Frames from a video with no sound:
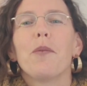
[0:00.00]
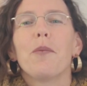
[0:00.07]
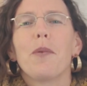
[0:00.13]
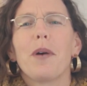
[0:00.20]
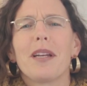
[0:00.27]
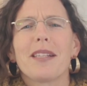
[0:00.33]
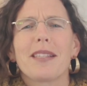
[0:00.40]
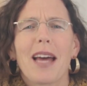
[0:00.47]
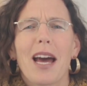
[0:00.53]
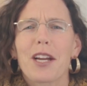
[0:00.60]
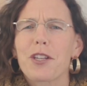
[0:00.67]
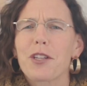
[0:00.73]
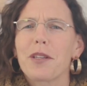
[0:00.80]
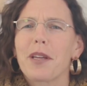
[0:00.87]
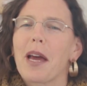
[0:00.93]
what is
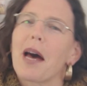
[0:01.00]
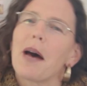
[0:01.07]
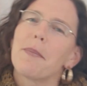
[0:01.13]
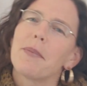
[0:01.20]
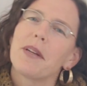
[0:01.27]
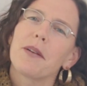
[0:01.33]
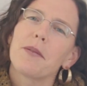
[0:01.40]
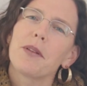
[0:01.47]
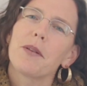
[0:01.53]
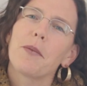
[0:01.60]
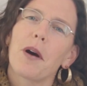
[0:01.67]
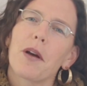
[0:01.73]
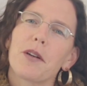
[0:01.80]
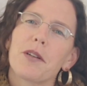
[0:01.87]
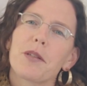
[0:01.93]
actually happening when the
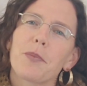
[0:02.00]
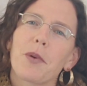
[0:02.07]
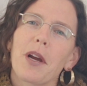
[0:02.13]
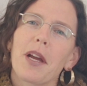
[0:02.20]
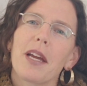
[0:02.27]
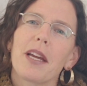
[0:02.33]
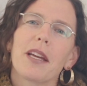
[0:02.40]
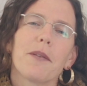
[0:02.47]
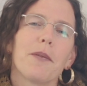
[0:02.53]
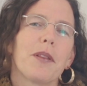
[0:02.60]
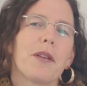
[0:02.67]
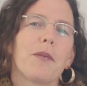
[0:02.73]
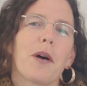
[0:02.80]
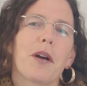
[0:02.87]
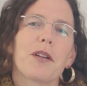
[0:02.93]
waters break, when
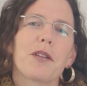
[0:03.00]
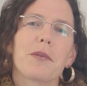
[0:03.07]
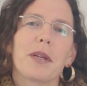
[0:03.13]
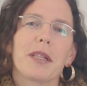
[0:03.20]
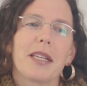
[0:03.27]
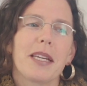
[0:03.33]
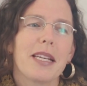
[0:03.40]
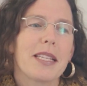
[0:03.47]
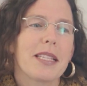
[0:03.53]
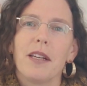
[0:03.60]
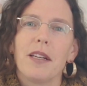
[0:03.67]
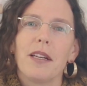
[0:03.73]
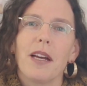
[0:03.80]
the waters release,